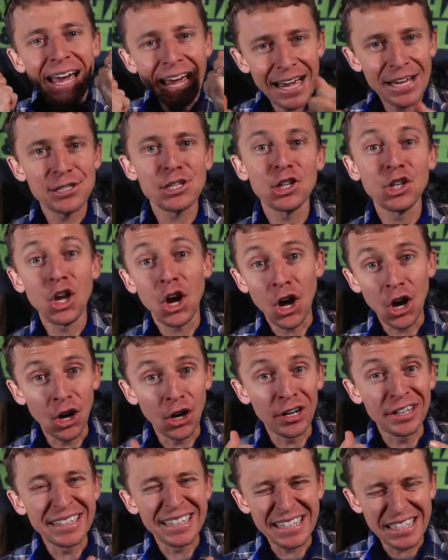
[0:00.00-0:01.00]
as a
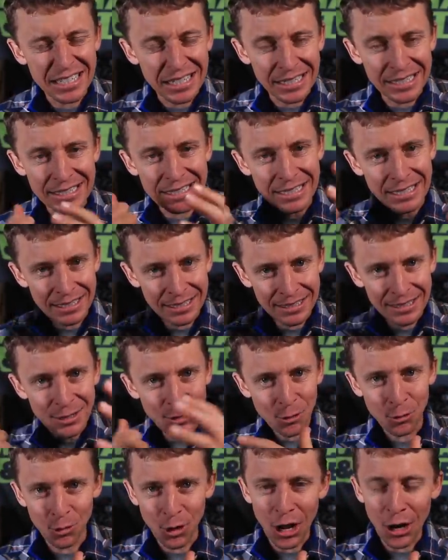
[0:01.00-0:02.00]
long distance
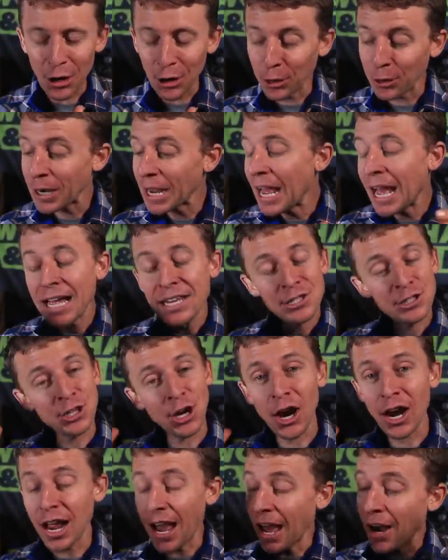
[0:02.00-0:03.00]
runner?
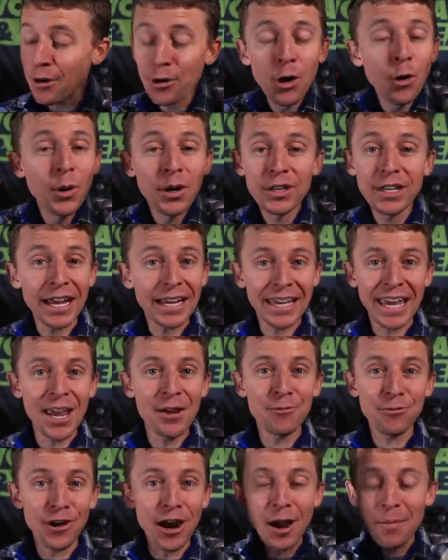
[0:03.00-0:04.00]
So I don't know where that
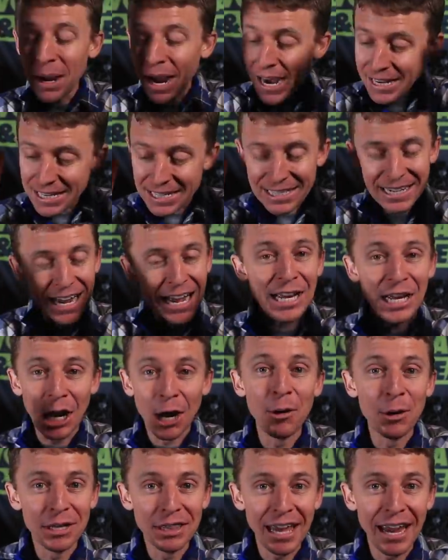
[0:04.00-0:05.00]
came from. I just got
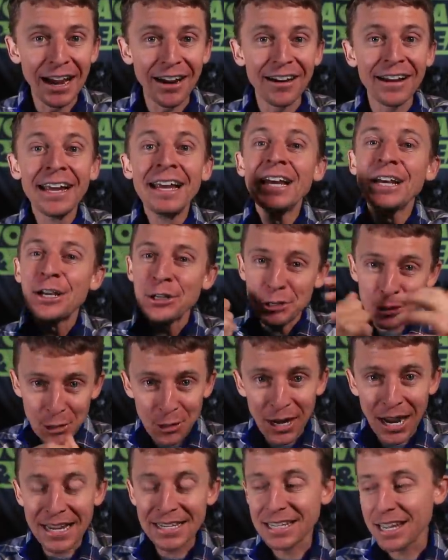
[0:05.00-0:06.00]
going there because
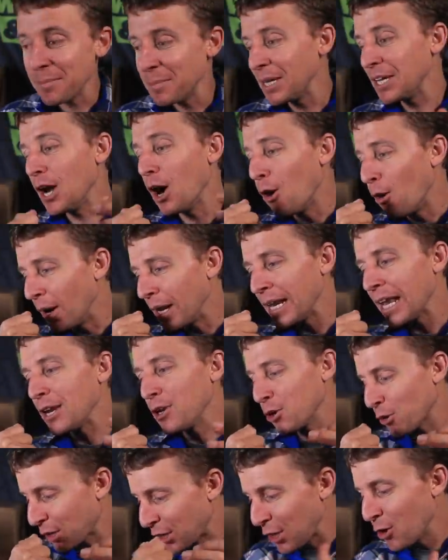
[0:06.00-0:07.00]
you guys get me going
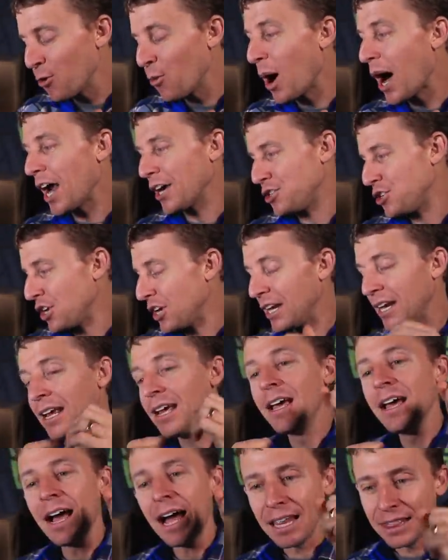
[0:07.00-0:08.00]
and you're here watching.
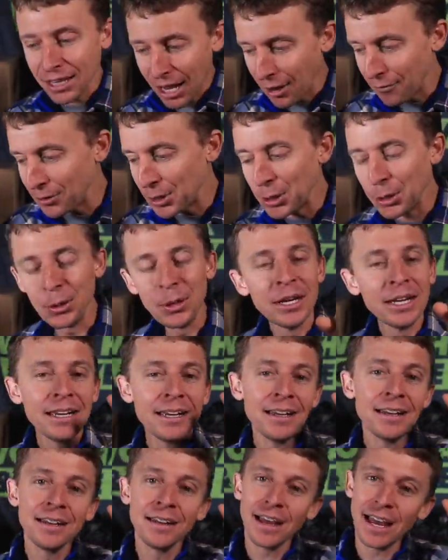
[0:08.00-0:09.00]
I love you
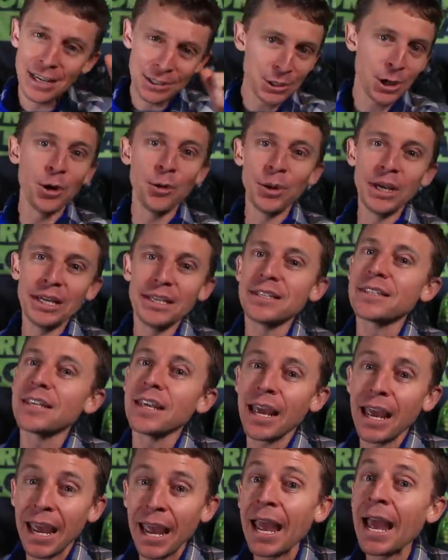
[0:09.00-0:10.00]
as always
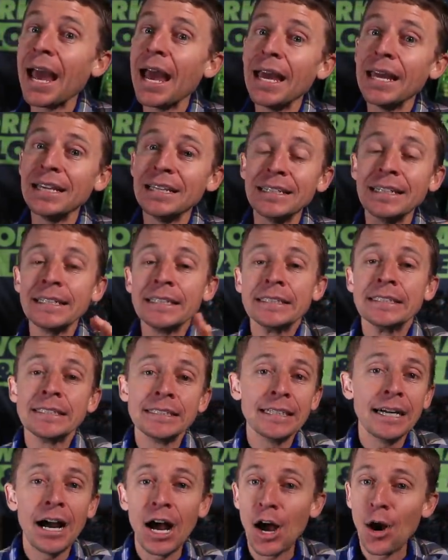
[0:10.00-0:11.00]
and
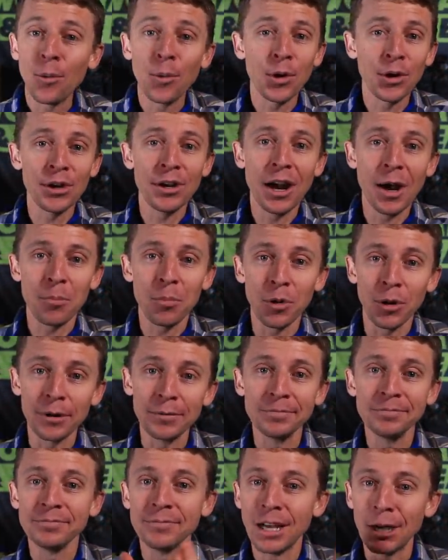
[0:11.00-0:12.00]
onward and
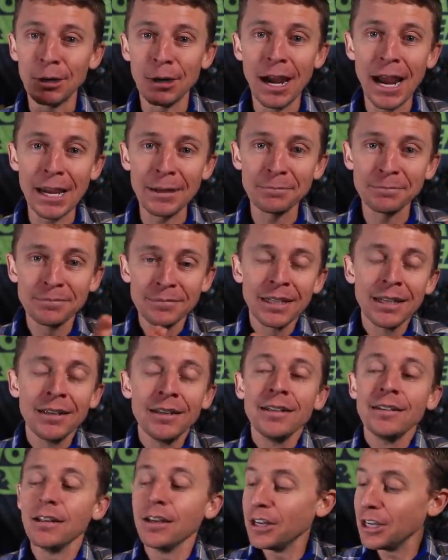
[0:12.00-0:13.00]
upward. All right,
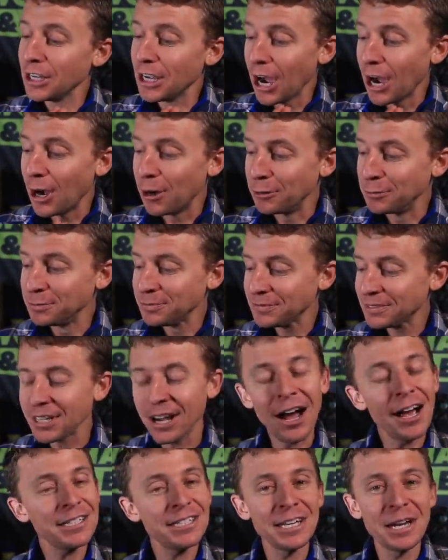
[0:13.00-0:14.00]
there you go.
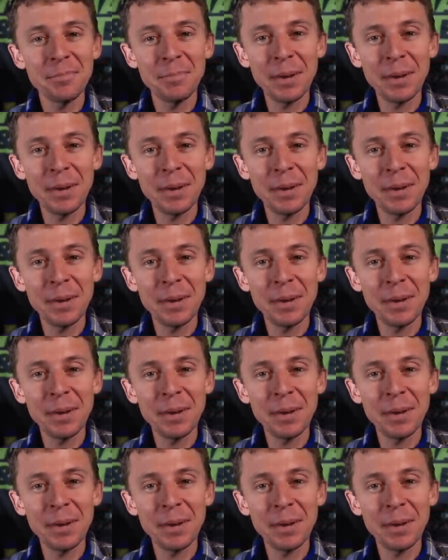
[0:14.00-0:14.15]
Tossing